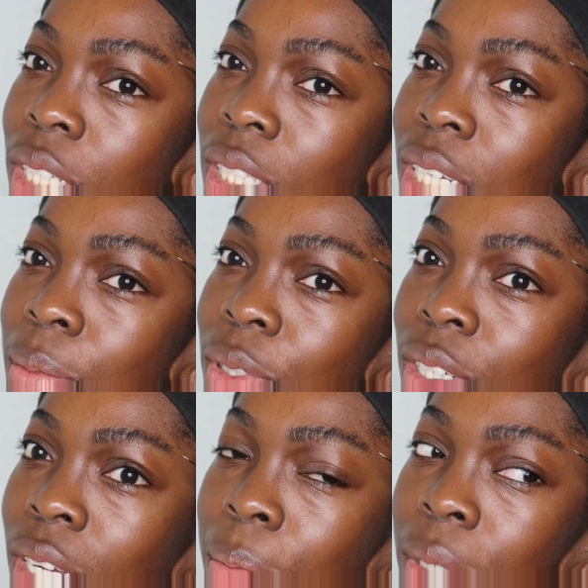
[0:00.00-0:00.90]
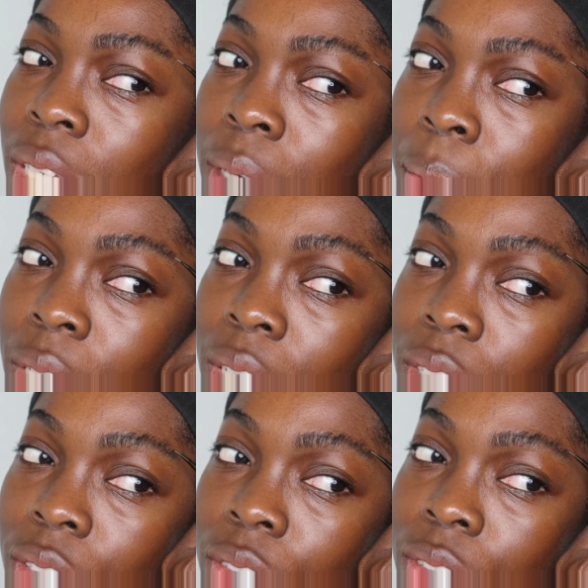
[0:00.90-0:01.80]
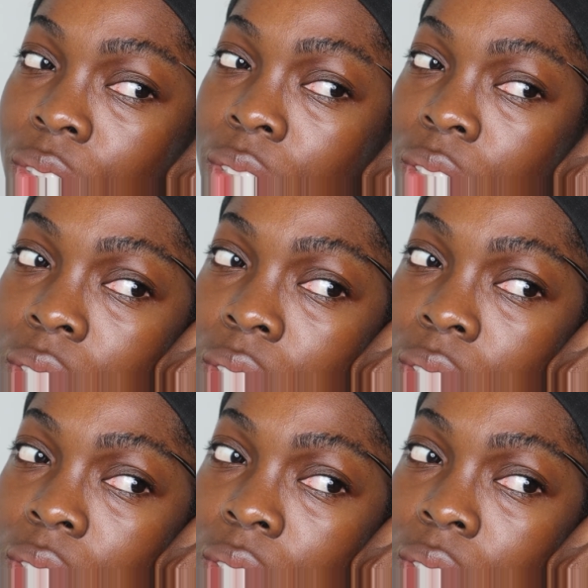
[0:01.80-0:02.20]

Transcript: a time to not be ambidextrous.